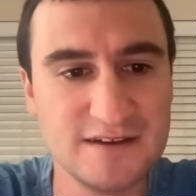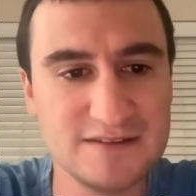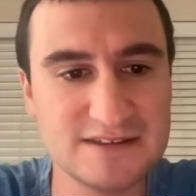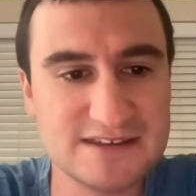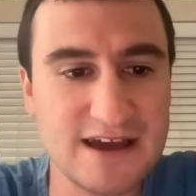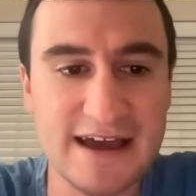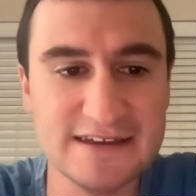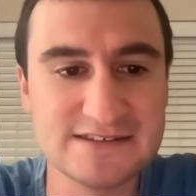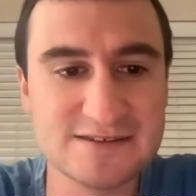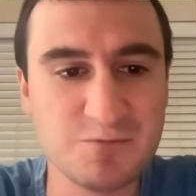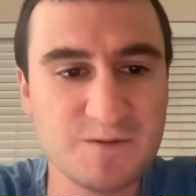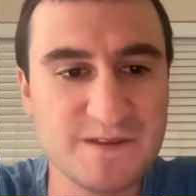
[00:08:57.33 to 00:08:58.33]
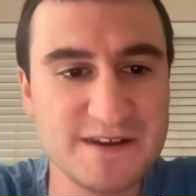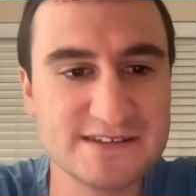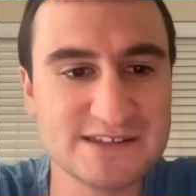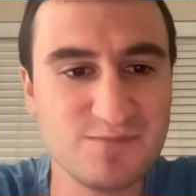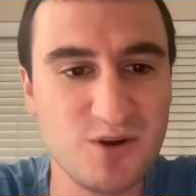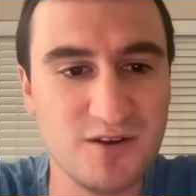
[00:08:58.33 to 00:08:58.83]
This guy is someone that
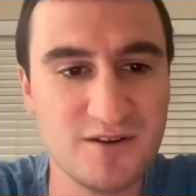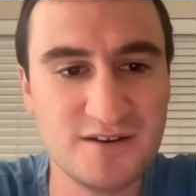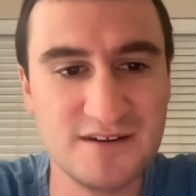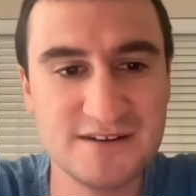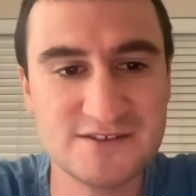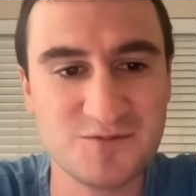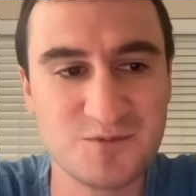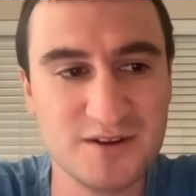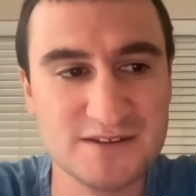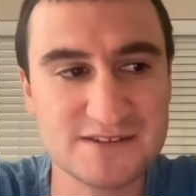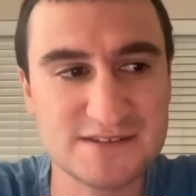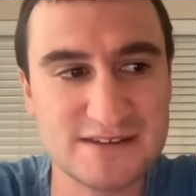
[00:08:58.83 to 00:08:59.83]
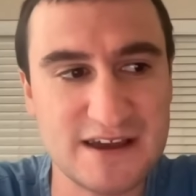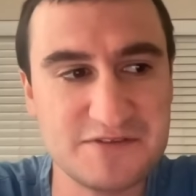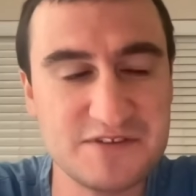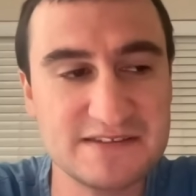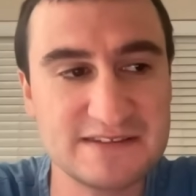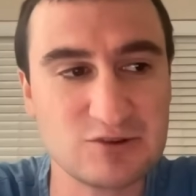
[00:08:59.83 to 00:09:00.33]
hits the ball hard and hits home runs. And I
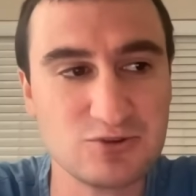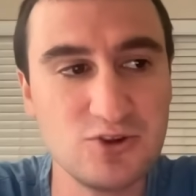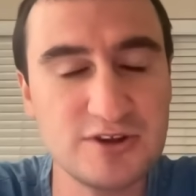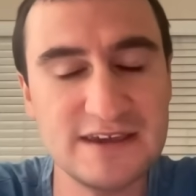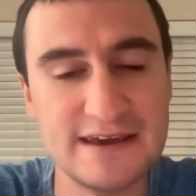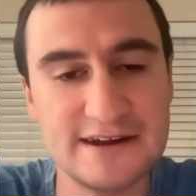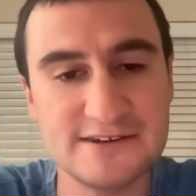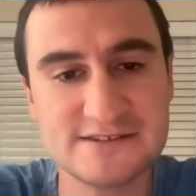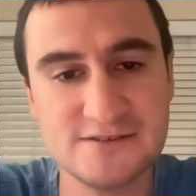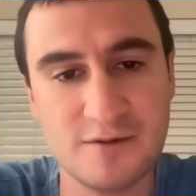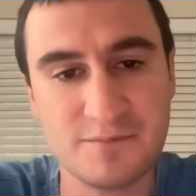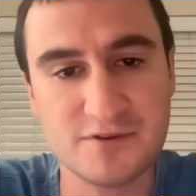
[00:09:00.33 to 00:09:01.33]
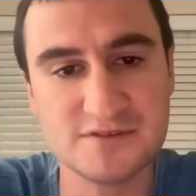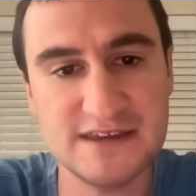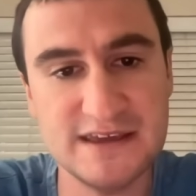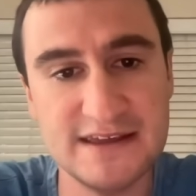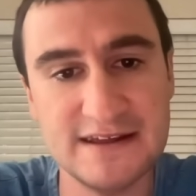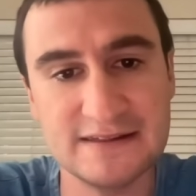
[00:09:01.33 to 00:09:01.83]
think that they're looking at his numbers
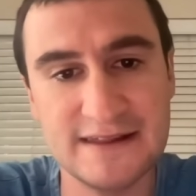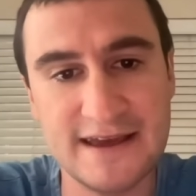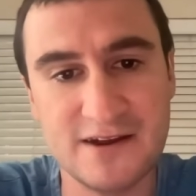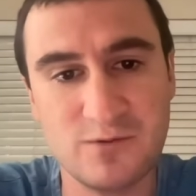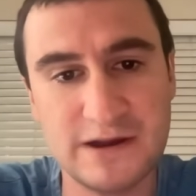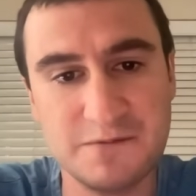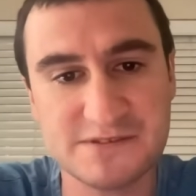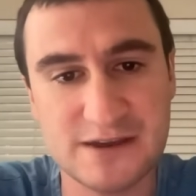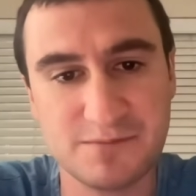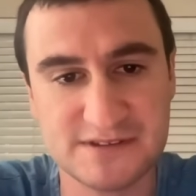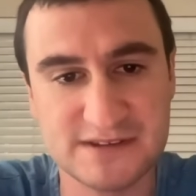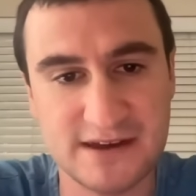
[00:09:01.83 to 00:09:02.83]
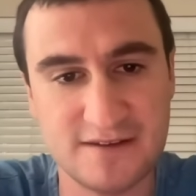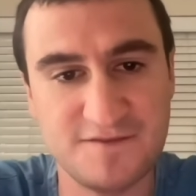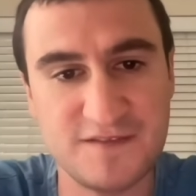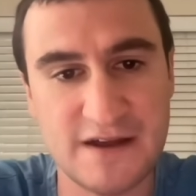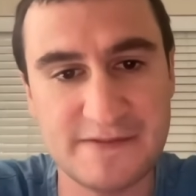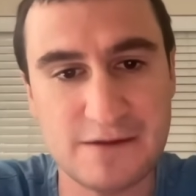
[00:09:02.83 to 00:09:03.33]
in Atlanta when he was able to kind of
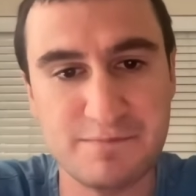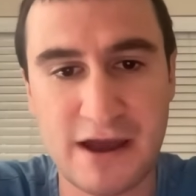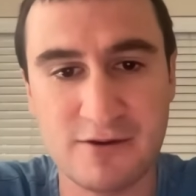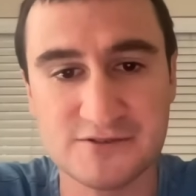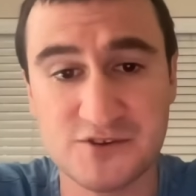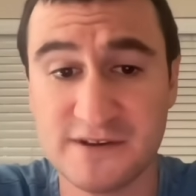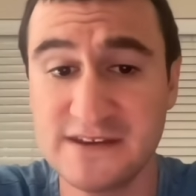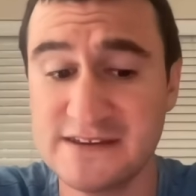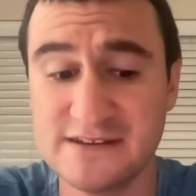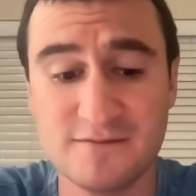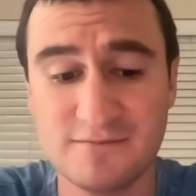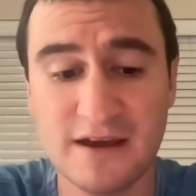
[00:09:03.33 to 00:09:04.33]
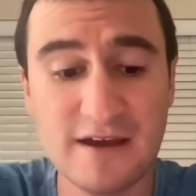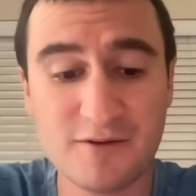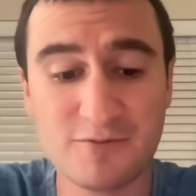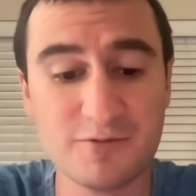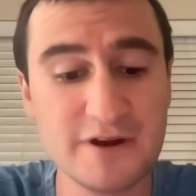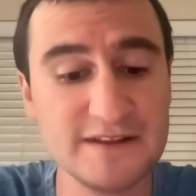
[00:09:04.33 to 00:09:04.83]
find that power stroke. He didn't
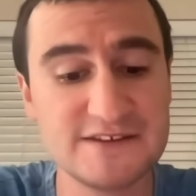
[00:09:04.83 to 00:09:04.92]
really